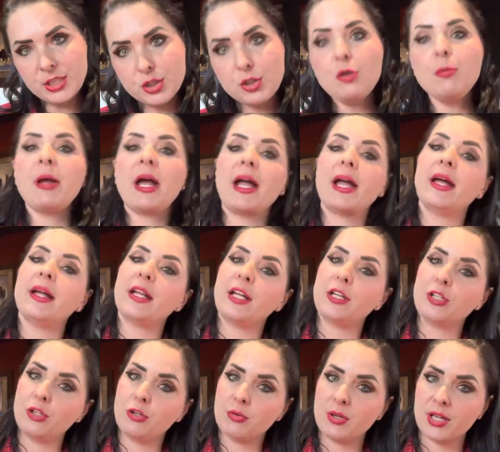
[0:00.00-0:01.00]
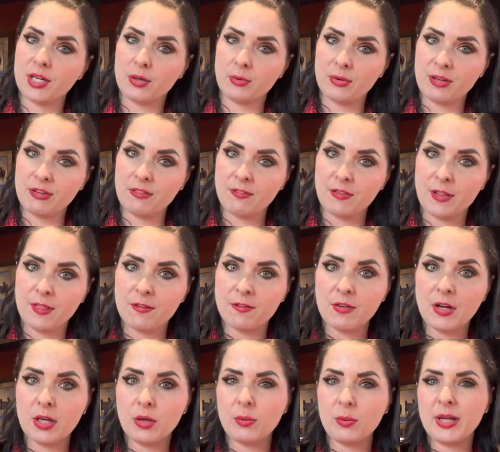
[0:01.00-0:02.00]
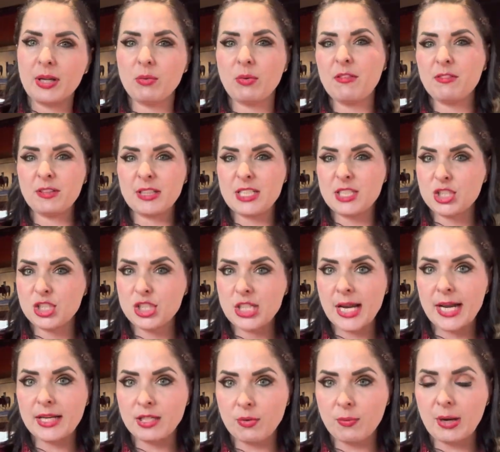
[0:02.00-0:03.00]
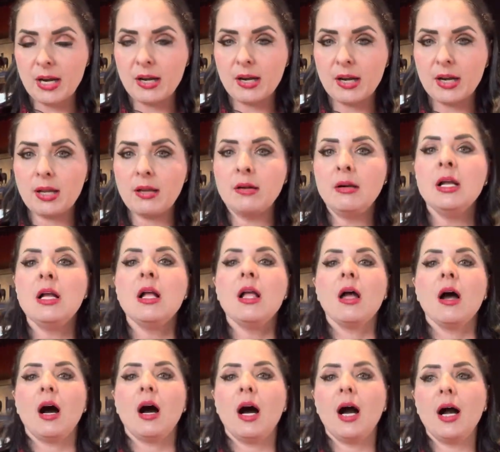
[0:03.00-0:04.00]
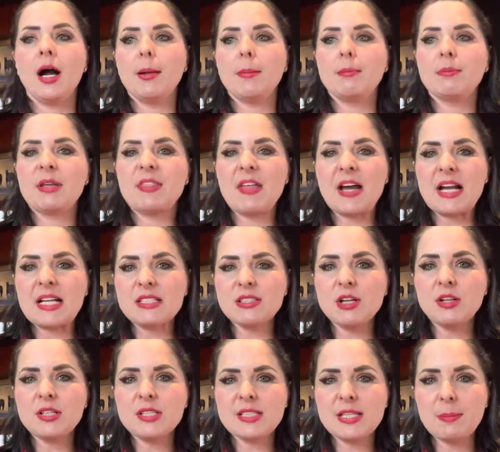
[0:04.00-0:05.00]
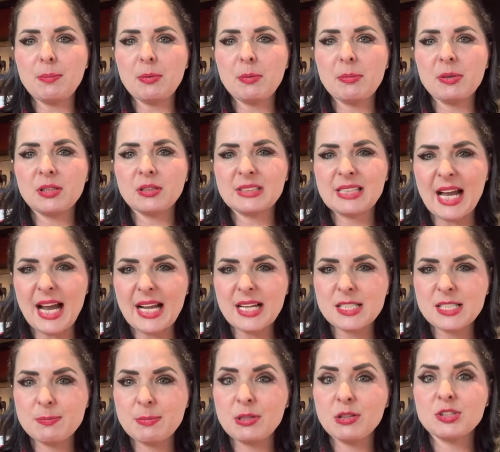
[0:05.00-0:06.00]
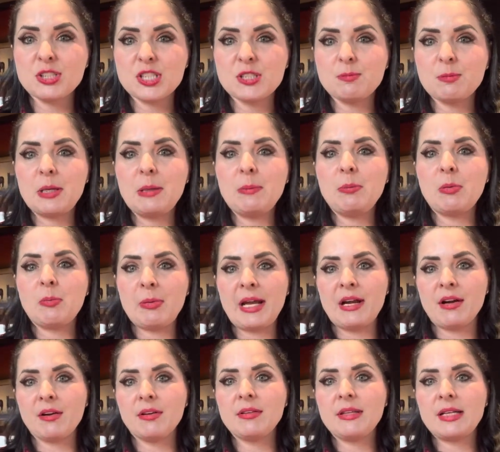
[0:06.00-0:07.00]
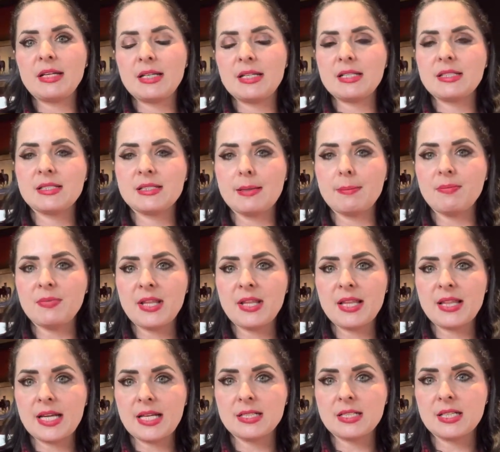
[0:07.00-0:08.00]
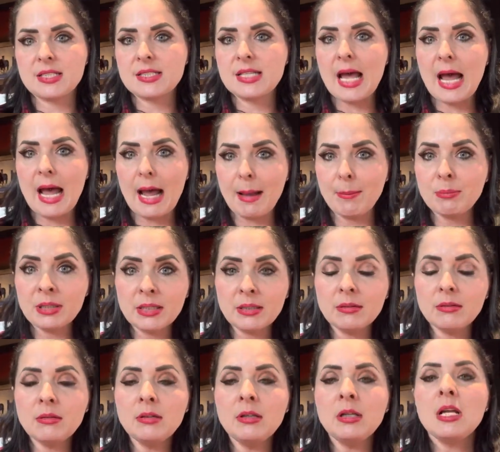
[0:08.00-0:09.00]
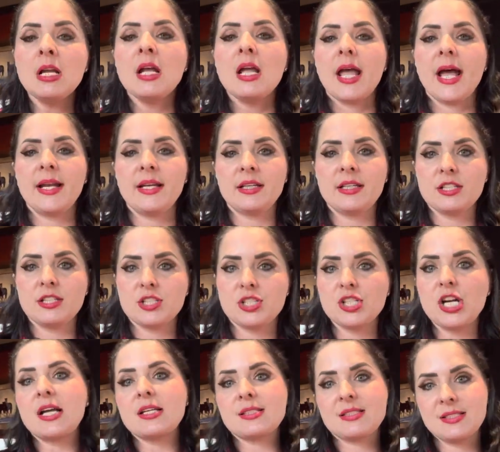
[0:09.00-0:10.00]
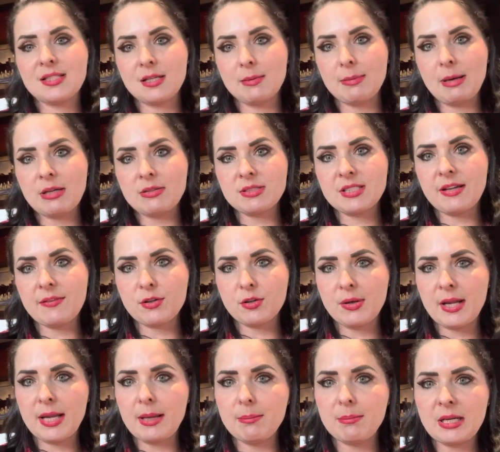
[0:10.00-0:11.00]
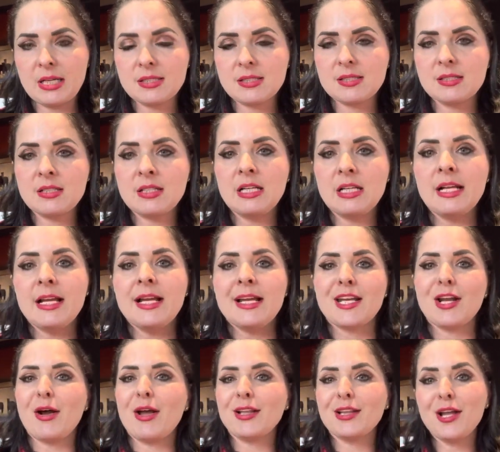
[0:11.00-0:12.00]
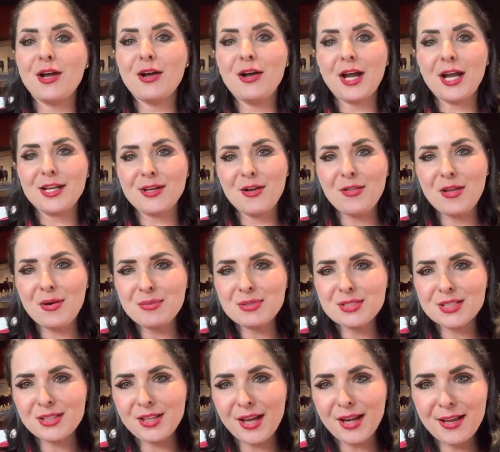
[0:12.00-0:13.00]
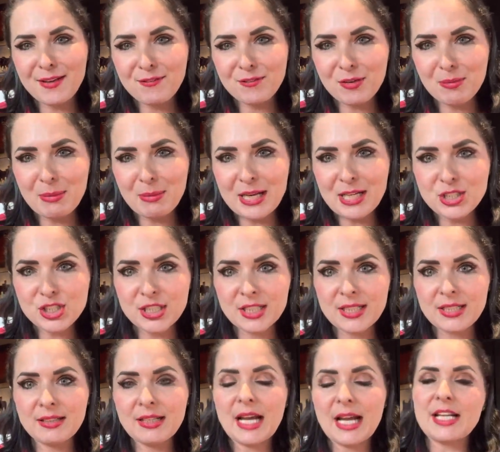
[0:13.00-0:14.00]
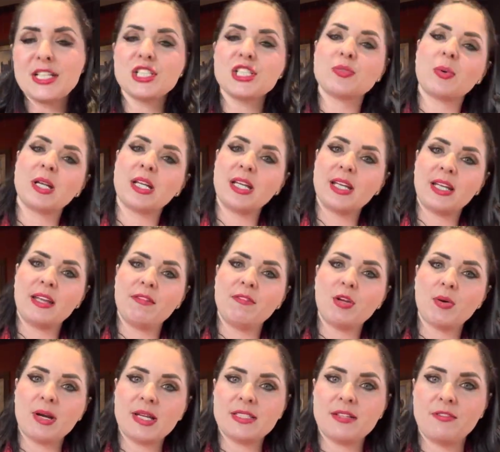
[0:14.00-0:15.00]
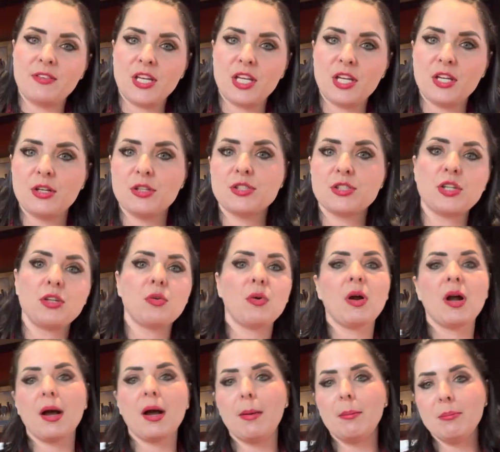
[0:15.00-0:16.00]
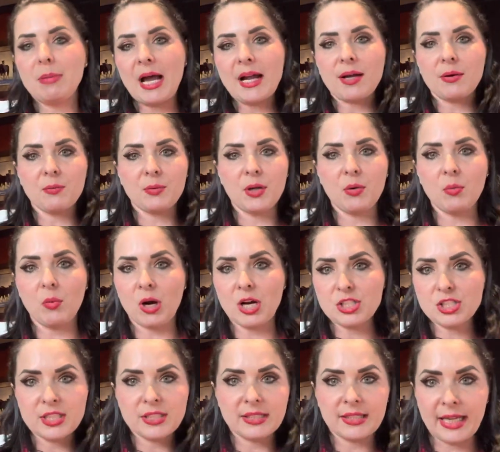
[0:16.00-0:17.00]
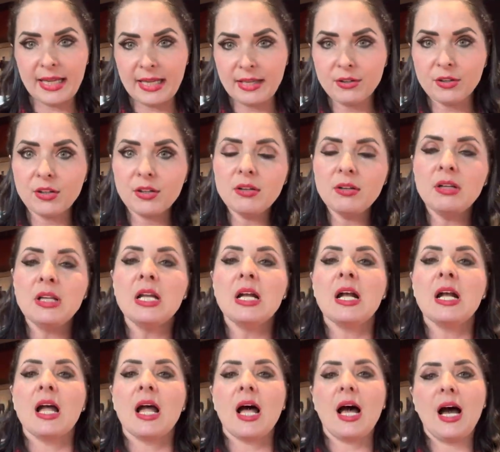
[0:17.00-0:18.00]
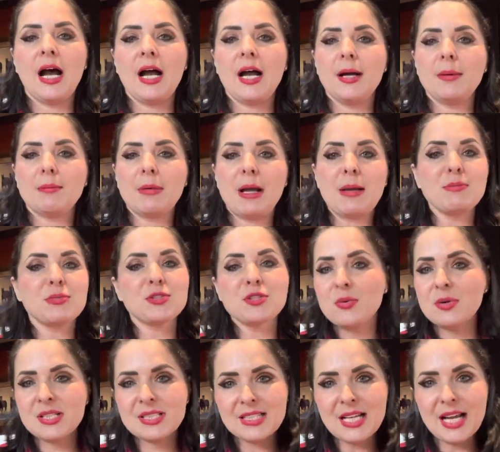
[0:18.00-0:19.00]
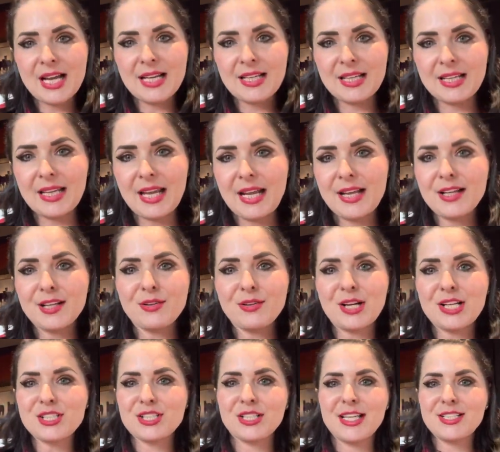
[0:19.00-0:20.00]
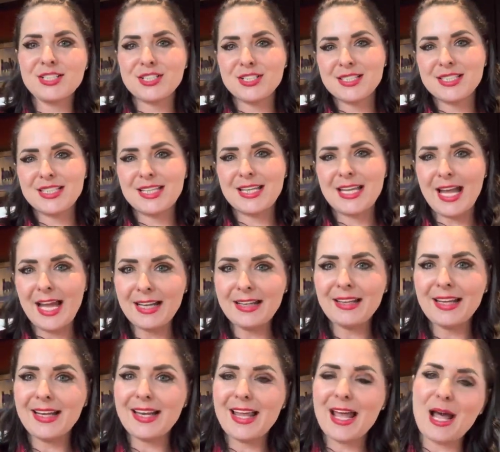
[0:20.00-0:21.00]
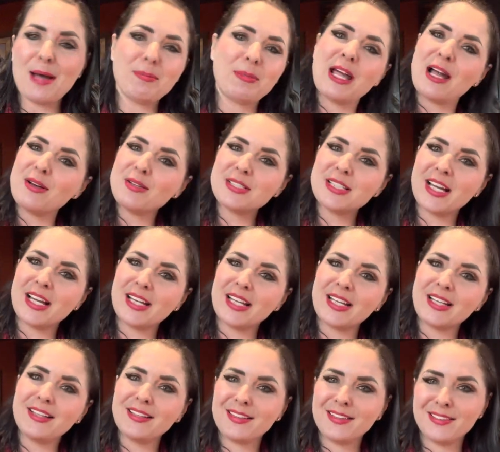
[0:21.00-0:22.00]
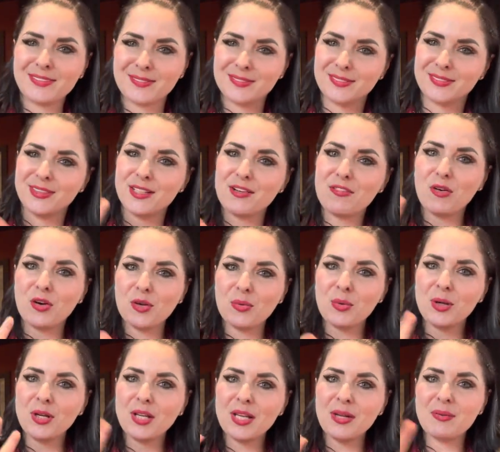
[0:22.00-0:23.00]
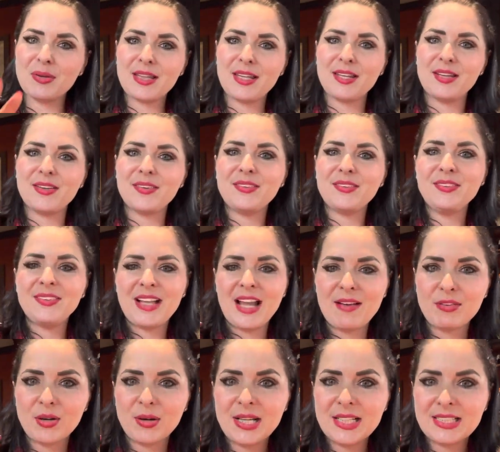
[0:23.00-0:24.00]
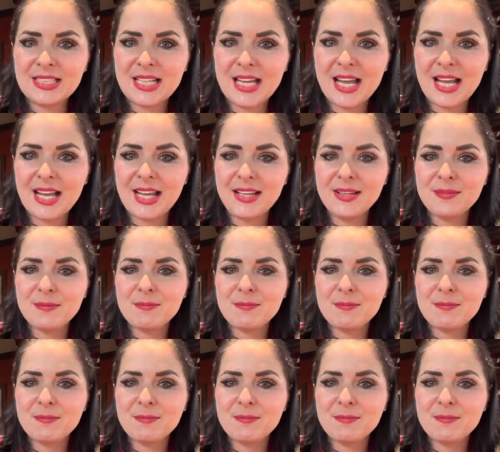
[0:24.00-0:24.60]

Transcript: you pay it and you can get a refund the following roughly January. But that's called a supplemental tax bill. Just be prepared that it is something that does happen, and it adjusts in about 7 or 8 months. Now, I know that was a lot of information. I just wanted to give you guys a video so you can come back and rewatch it later. I'm so excited, and congratulations again, and happy house hunting. Look forward to working with you. Have a great day.